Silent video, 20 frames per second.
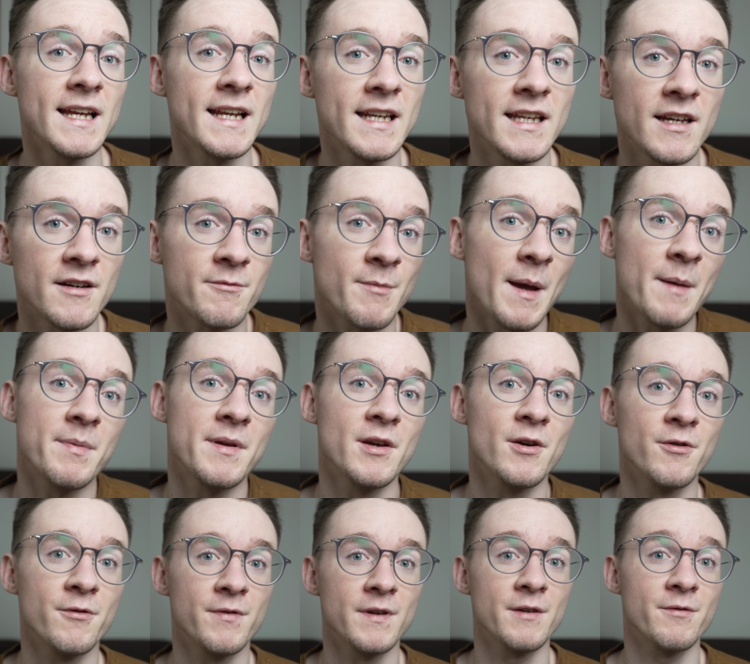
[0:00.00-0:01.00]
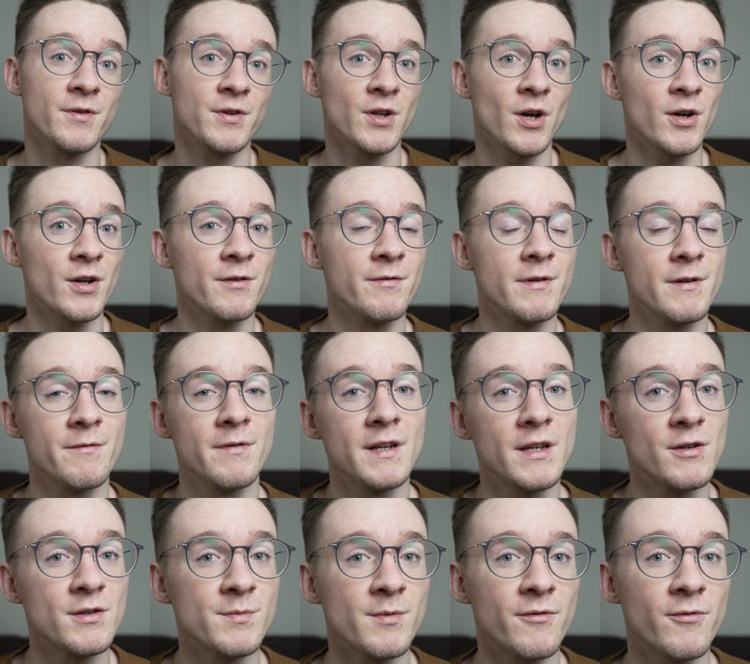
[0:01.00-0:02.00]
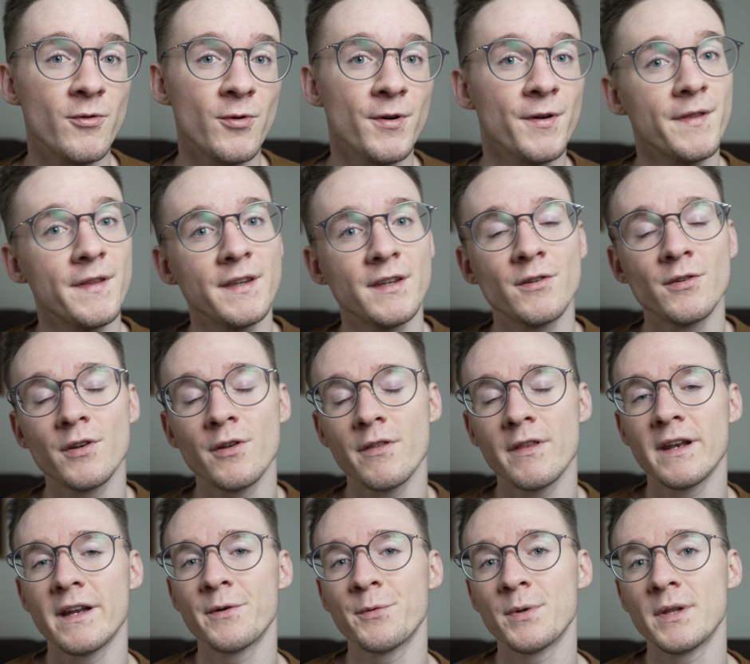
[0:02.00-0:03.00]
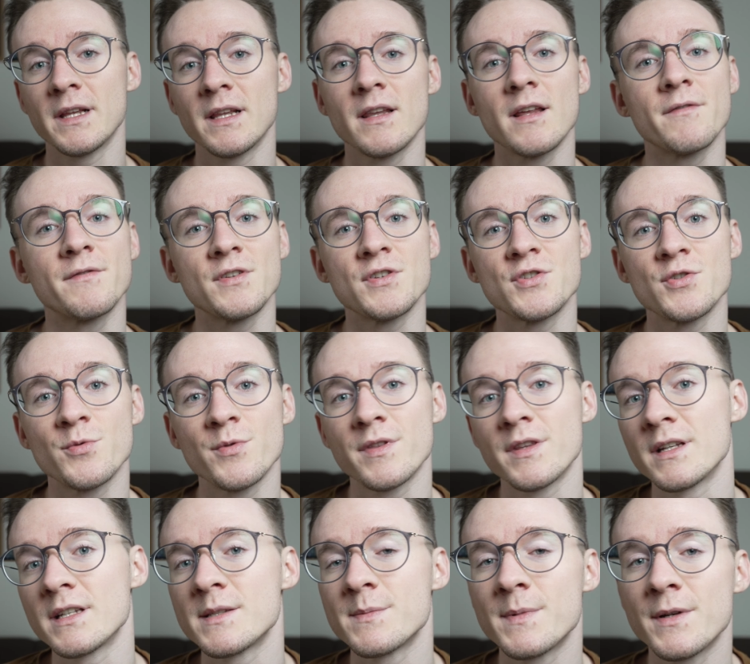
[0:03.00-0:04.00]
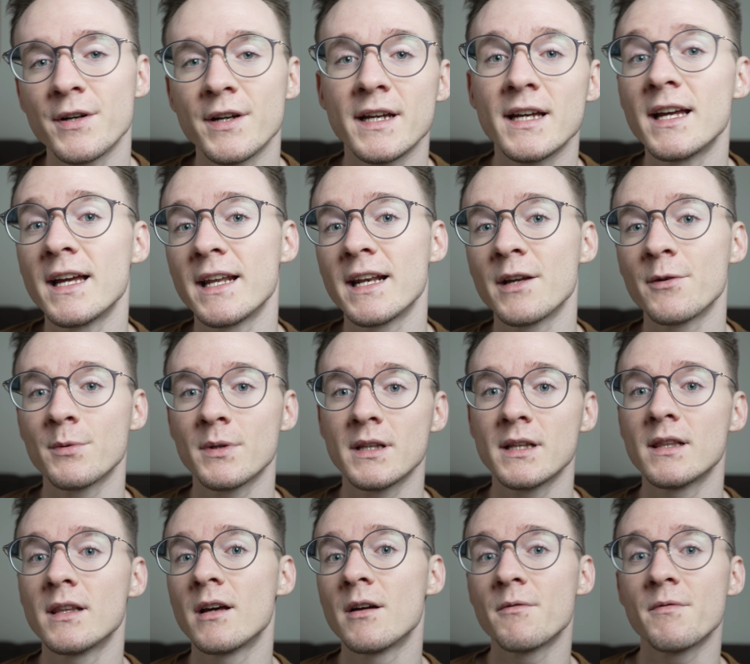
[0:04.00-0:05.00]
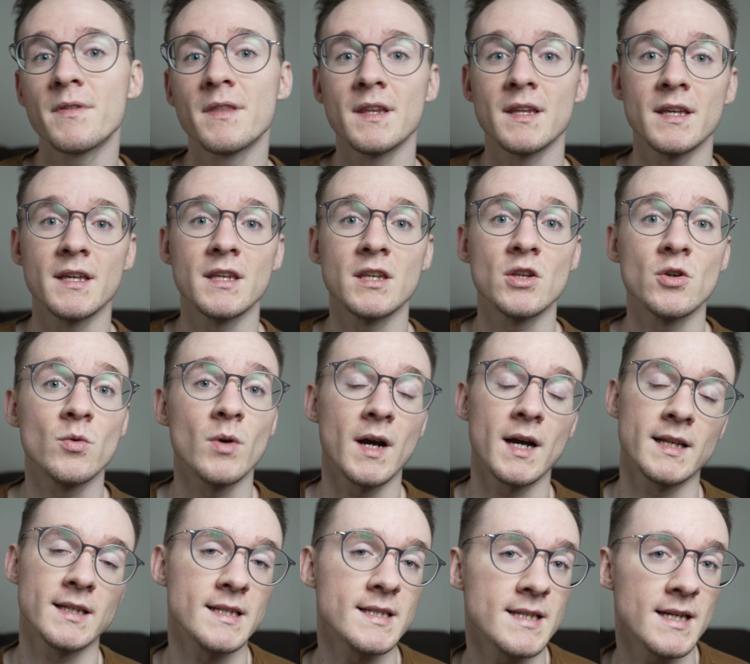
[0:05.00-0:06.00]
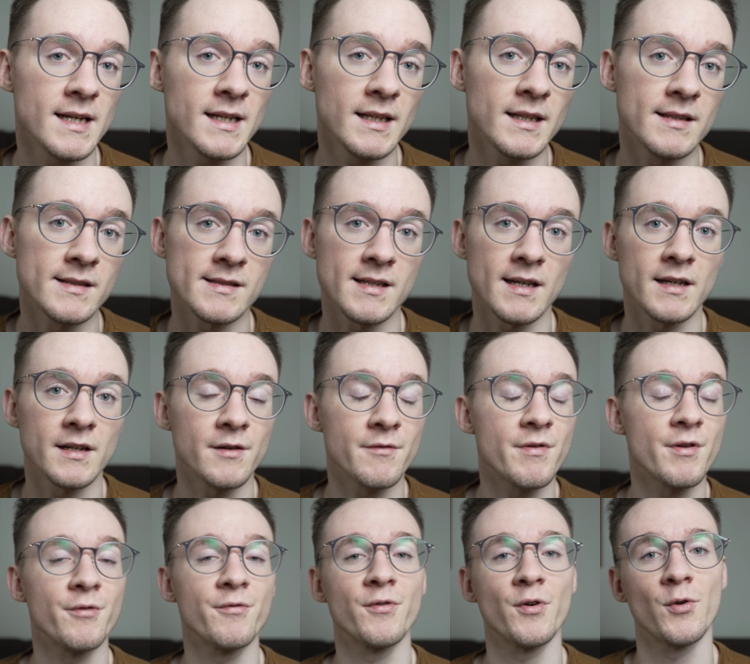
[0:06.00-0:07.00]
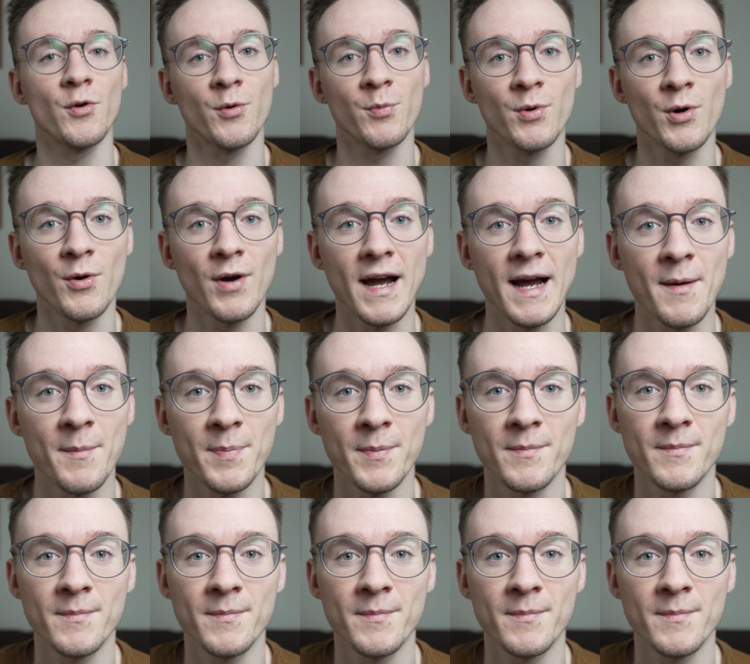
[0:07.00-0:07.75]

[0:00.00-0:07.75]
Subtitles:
any of my POV photography videos before, then you'll know that I really love to shoot with Xperia, and I really love the UI design inside of their Photo Pro app.